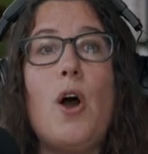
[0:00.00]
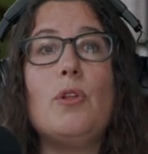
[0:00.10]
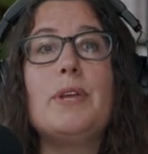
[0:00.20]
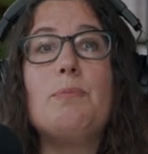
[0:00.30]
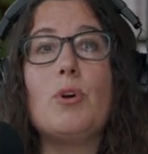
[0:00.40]

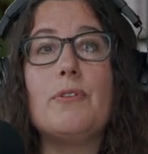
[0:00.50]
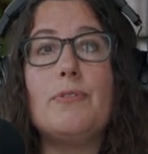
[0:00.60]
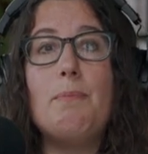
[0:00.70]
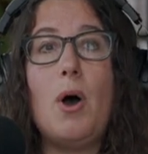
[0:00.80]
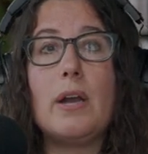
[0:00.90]
following more of
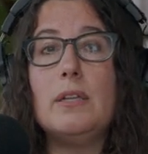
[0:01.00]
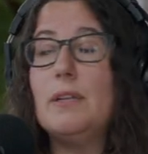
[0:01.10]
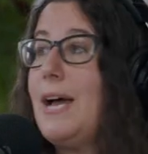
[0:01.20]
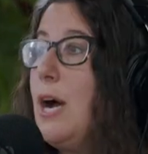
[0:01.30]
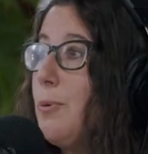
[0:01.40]
a model
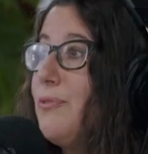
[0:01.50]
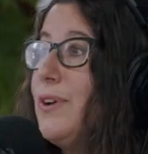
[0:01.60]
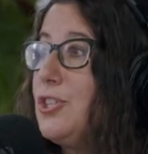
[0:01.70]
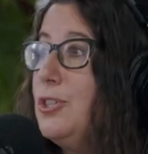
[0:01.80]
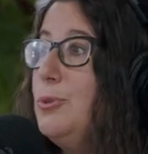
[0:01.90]
of how
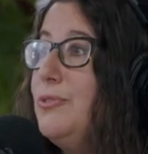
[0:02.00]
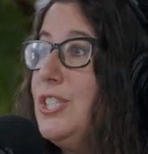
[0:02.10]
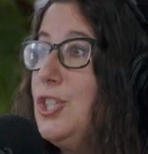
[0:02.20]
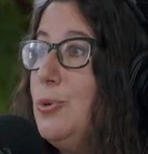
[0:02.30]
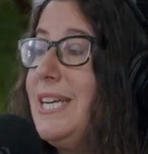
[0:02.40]
professional movies do